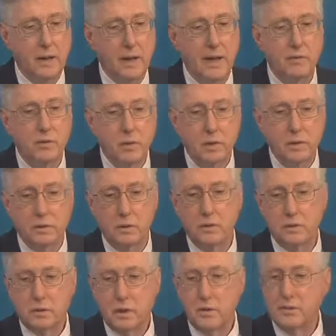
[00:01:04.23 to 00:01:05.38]
uh, have your
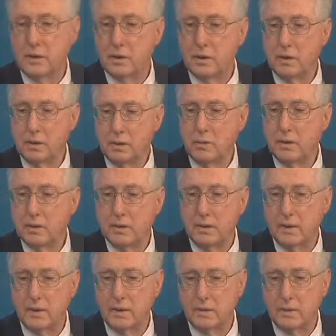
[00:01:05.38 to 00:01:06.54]
insurance company deal with
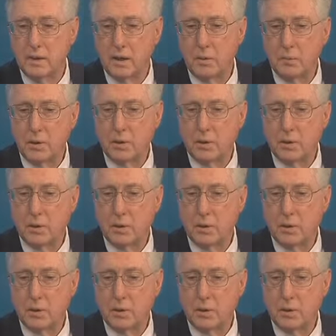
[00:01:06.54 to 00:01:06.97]
this uh,